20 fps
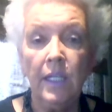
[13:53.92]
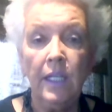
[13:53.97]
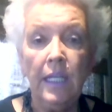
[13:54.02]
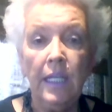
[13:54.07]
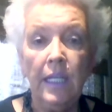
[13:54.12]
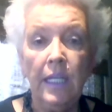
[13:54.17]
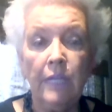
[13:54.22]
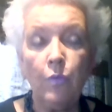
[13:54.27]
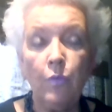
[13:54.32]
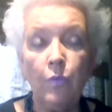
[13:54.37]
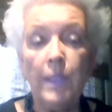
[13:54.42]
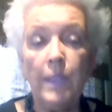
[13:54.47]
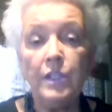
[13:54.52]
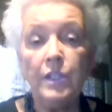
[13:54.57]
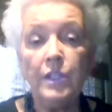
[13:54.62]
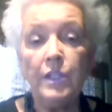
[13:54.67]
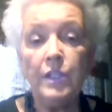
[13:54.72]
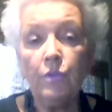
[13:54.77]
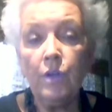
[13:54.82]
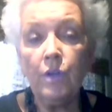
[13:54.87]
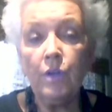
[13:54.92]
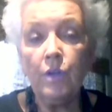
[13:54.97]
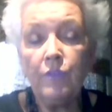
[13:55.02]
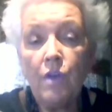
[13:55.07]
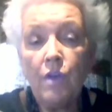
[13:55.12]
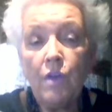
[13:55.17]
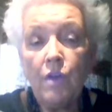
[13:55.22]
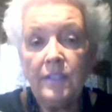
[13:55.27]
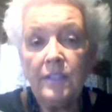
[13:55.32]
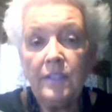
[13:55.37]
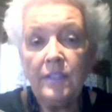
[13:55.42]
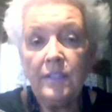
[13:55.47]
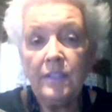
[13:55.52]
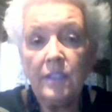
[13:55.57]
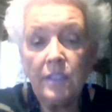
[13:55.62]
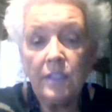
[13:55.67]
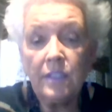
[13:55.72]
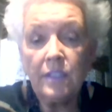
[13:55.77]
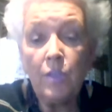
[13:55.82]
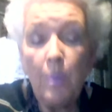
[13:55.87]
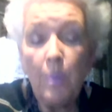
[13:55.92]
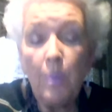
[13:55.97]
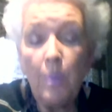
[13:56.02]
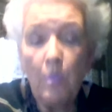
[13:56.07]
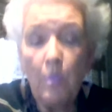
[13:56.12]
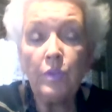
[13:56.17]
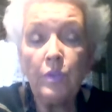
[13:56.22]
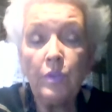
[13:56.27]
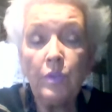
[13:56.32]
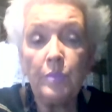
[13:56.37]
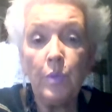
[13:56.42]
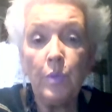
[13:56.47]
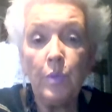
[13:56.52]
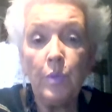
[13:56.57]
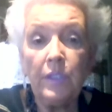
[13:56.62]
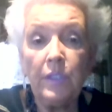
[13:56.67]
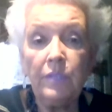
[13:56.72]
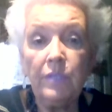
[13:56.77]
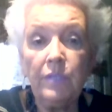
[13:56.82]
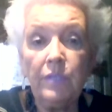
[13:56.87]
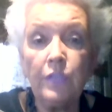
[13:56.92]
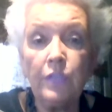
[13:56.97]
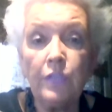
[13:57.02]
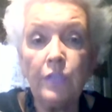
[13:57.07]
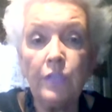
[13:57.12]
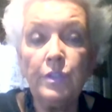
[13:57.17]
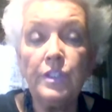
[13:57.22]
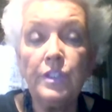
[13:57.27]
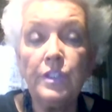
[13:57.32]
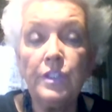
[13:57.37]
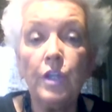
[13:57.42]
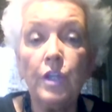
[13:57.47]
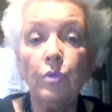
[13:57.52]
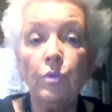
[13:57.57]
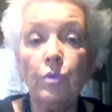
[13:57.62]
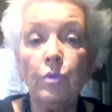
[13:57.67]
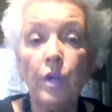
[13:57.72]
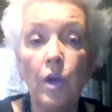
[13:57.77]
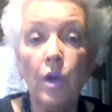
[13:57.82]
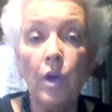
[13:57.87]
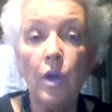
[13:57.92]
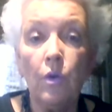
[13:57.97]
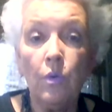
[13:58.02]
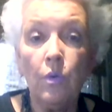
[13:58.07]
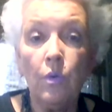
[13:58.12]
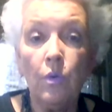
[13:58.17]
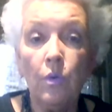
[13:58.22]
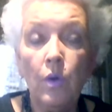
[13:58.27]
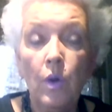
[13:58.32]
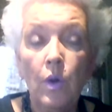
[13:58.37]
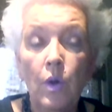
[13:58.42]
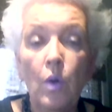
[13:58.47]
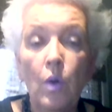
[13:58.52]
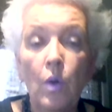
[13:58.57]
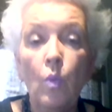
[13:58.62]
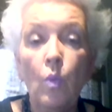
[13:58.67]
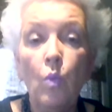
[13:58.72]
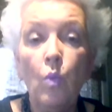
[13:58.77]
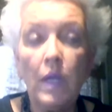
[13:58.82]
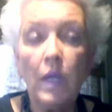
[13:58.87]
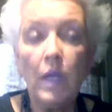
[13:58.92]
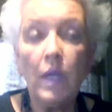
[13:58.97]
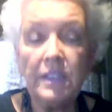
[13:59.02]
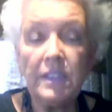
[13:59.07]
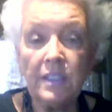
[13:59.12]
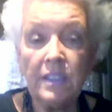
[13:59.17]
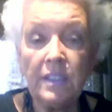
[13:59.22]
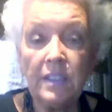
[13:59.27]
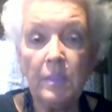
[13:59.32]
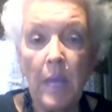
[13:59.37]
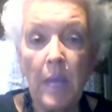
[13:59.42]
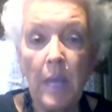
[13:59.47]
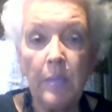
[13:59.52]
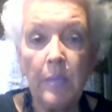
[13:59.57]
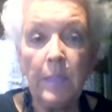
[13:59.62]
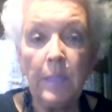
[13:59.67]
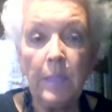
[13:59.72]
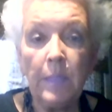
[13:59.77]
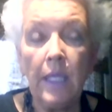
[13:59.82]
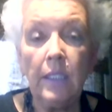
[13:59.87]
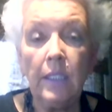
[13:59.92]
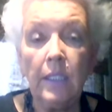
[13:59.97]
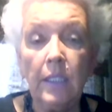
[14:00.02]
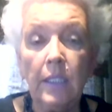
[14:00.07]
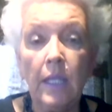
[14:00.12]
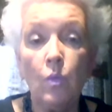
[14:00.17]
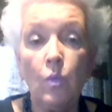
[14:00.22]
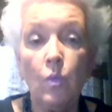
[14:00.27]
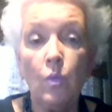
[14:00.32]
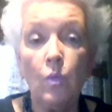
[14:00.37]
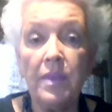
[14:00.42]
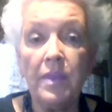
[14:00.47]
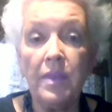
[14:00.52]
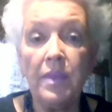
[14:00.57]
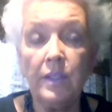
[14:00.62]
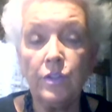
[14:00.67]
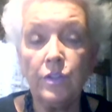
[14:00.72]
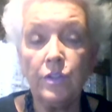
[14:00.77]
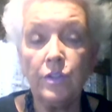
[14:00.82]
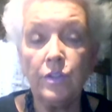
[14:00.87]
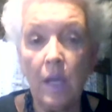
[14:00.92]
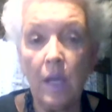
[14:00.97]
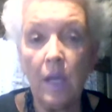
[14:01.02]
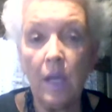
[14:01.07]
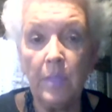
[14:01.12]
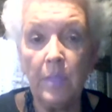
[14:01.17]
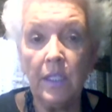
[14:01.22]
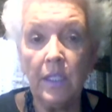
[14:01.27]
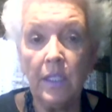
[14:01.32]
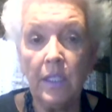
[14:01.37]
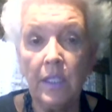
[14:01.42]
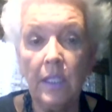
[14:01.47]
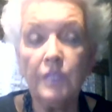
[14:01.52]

if we don't know, if COVAX doesn't know, but most importantly, if countries don't know what is in the pipeline and when things are coming, it's